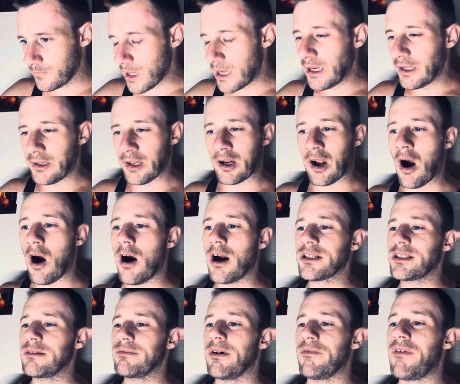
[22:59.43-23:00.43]
The cards
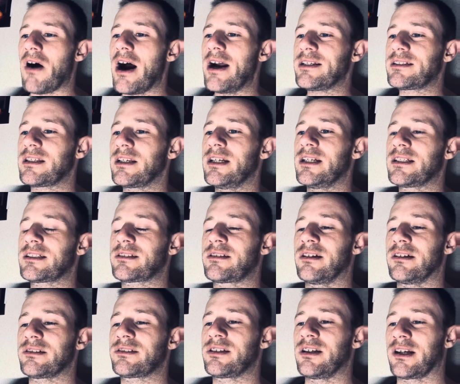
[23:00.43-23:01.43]
of advice is
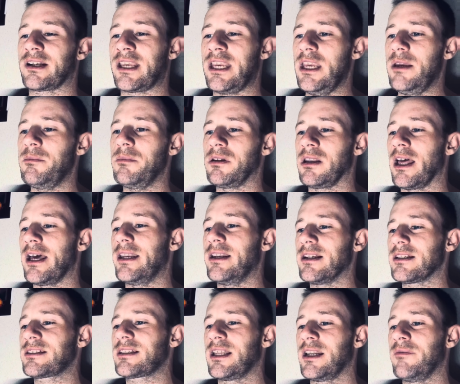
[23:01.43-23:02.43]
to keep letting
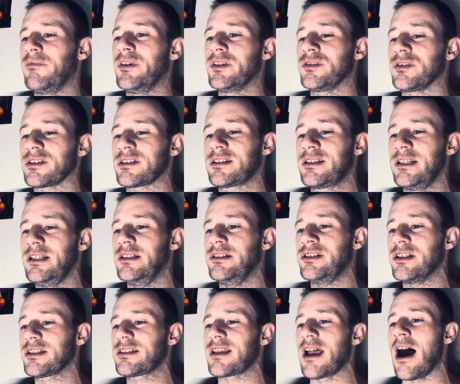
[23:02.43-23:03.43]
this individual see
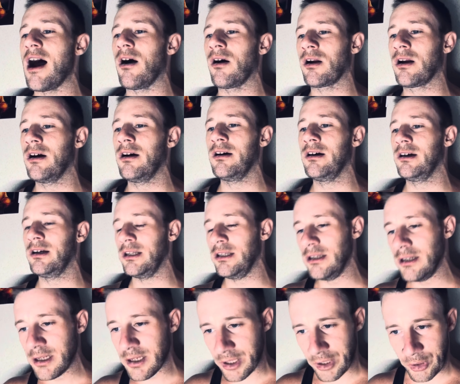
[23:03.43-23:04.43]
just how good
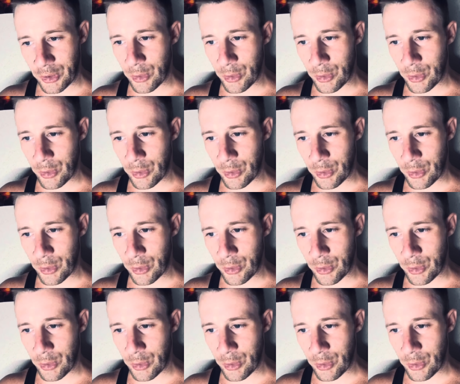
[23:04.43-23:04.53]
you